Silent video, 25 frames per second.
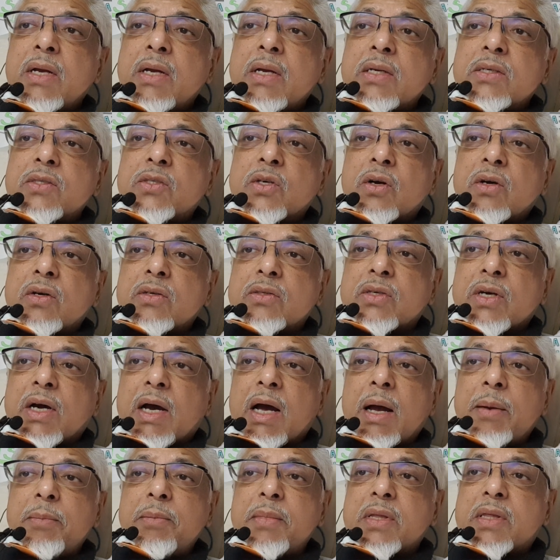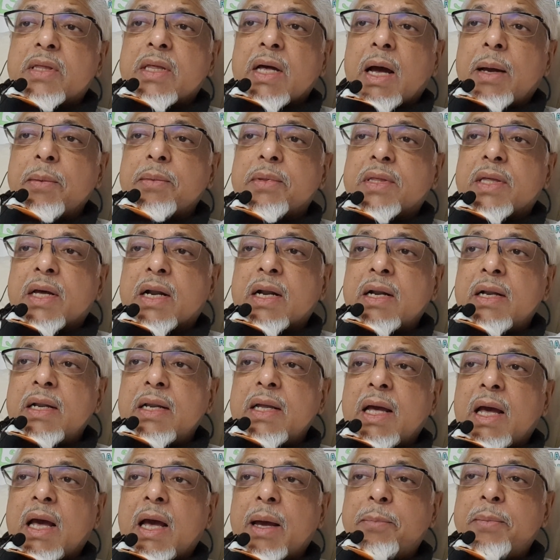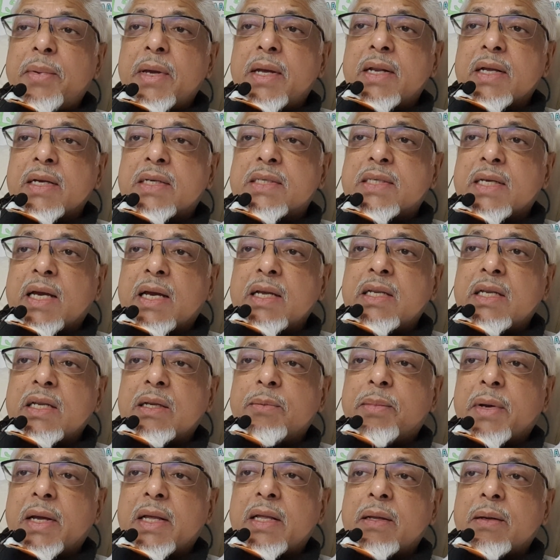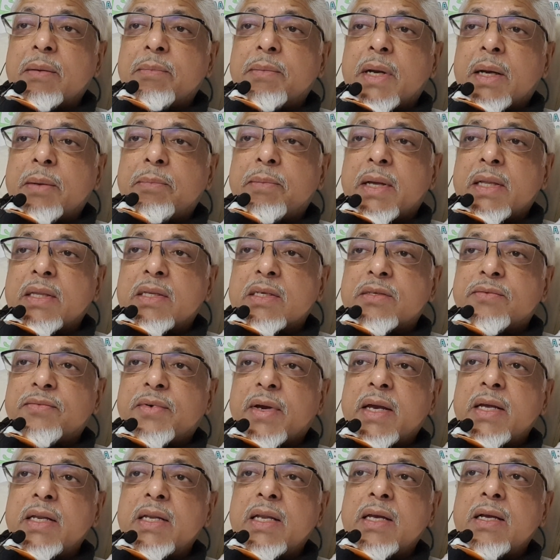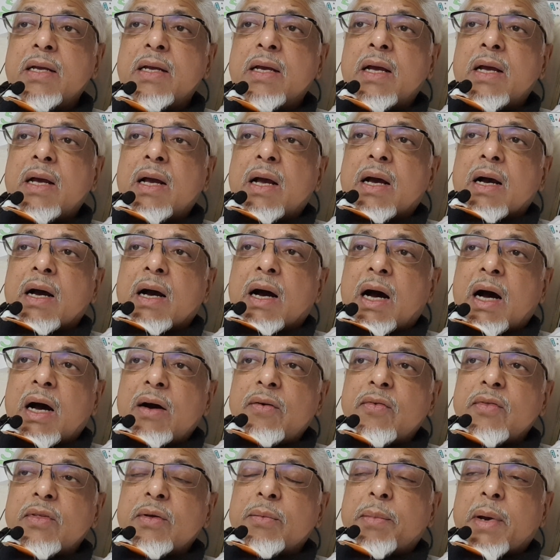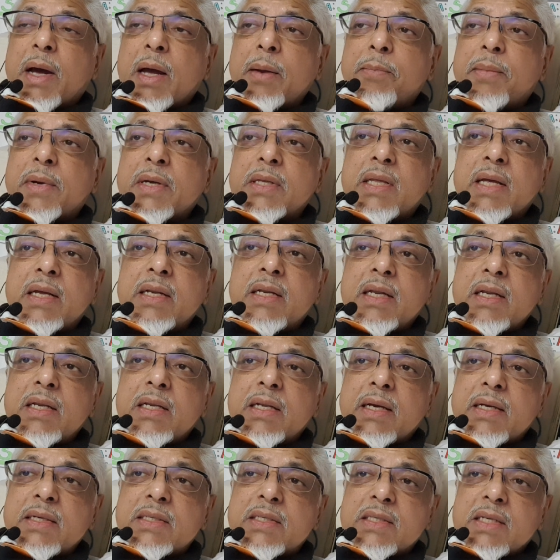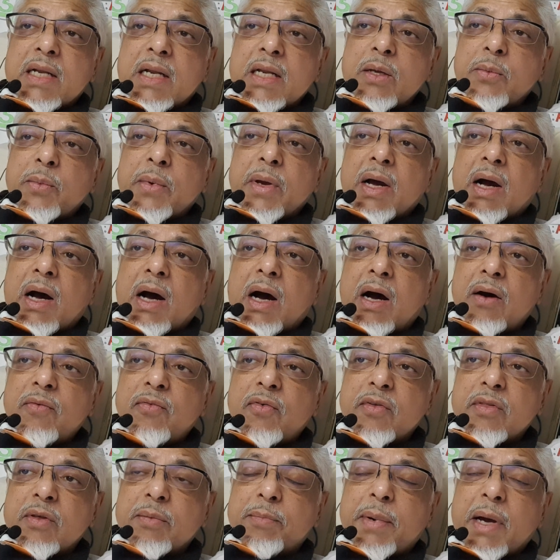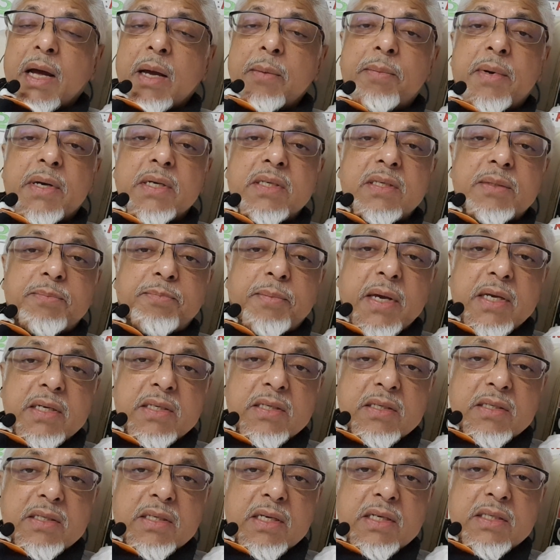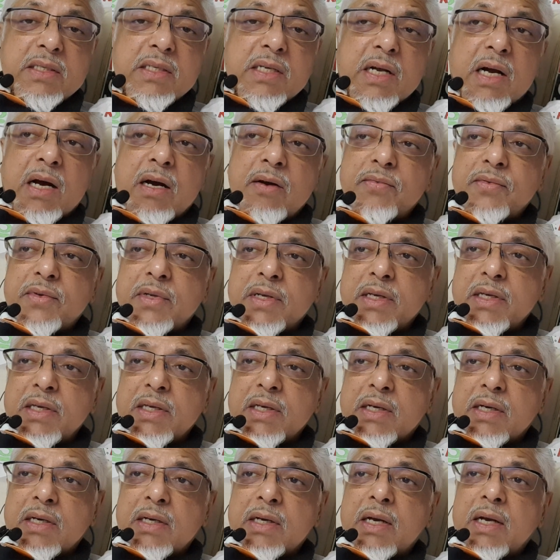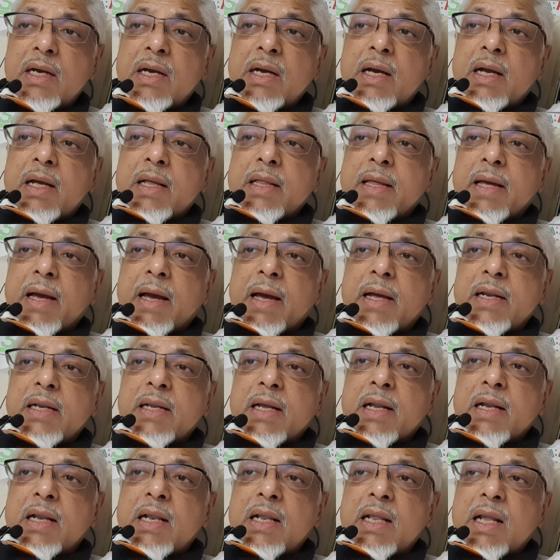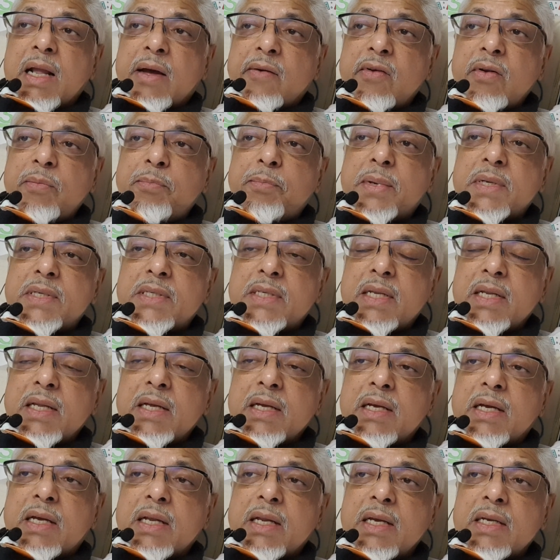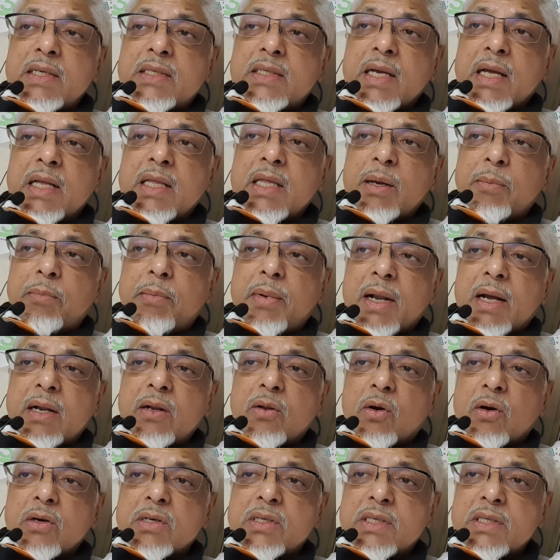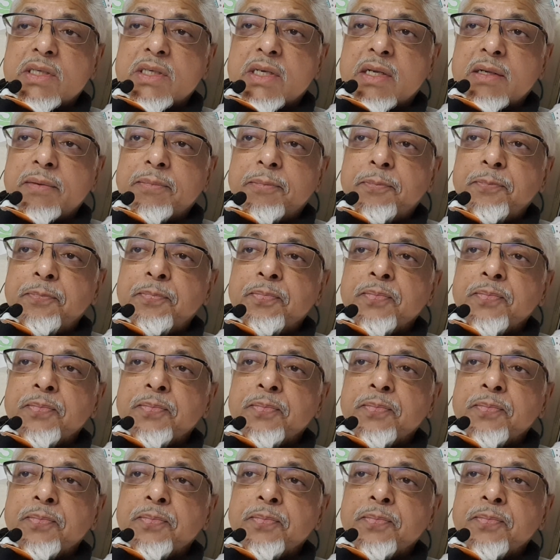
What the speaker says: So I'm thoroughly happy and excited by this finding. They did a study where half of the bypass patient surgery, after a year, they had an 11% increase in their blood oxygen.